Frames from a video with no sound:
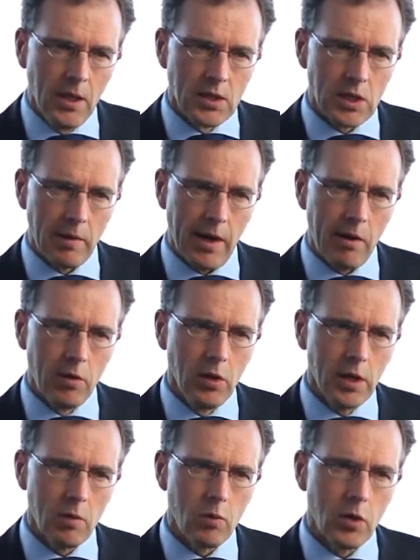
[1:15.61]
So our
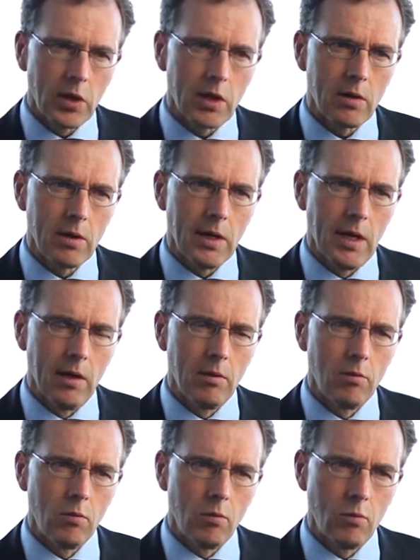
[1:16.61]
early work
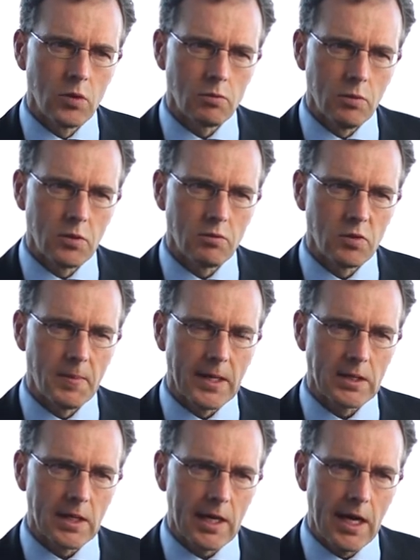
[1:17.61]
was with
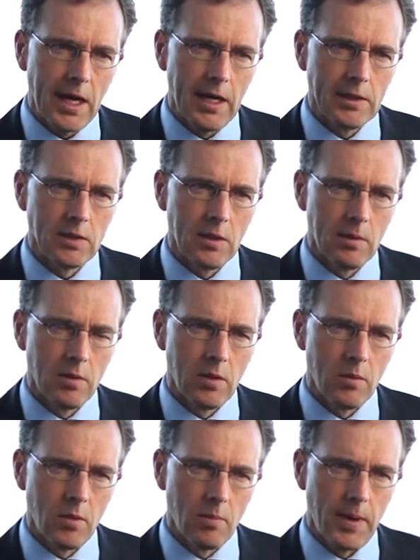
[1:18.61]
respect to cards,
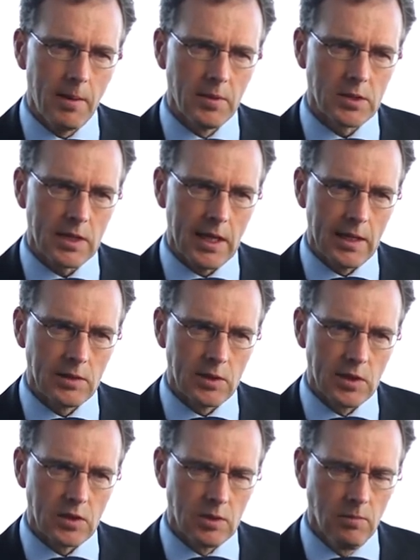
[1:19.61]
the payments card
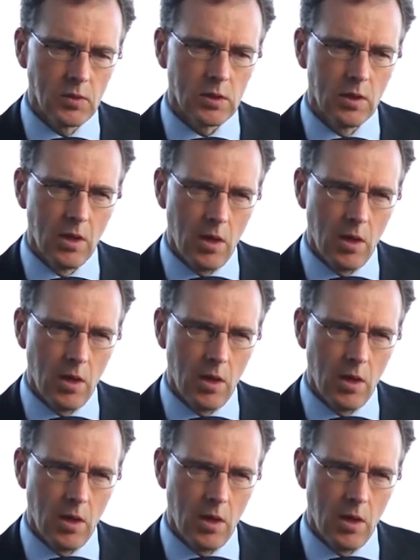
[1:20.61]
systems,